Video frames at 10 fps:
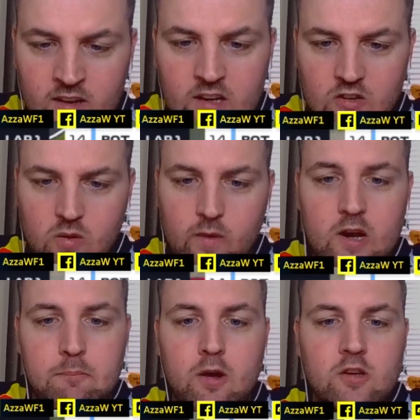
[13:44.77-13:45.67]
So we're going to
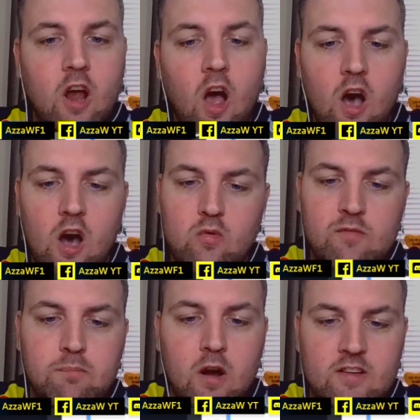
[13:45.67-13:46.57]
push hard with
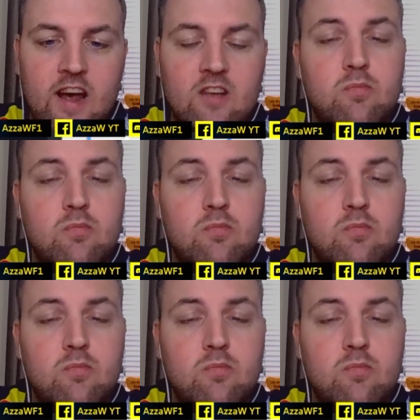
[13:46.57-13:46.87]
Bottas